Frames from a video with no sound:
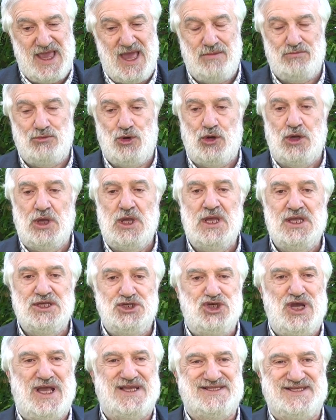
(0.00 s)
who
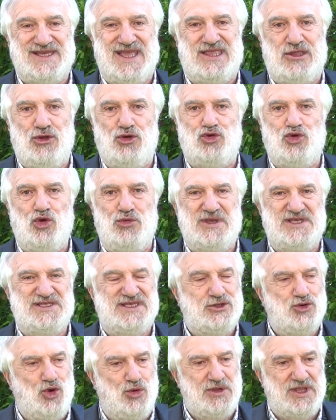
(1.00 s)
risked to be
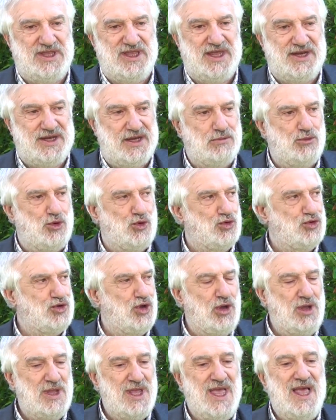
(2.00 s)
expropriated
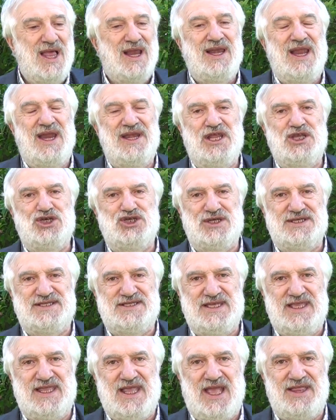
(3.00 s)
for little
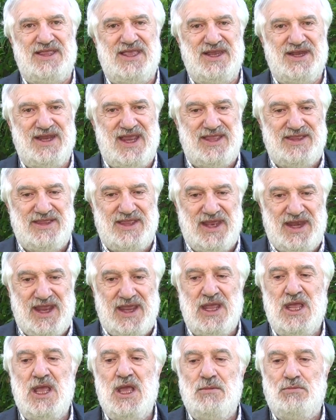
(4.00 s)
money,
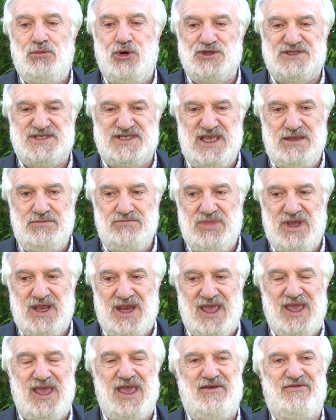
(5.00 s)
some
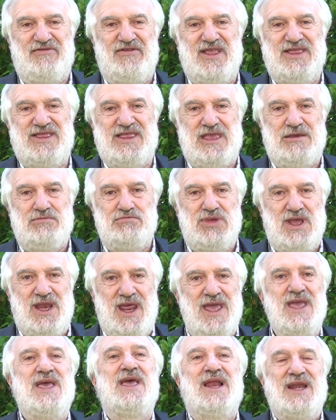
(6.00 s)
lands potentially
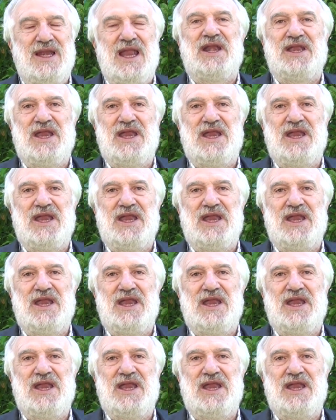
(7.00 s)
useful.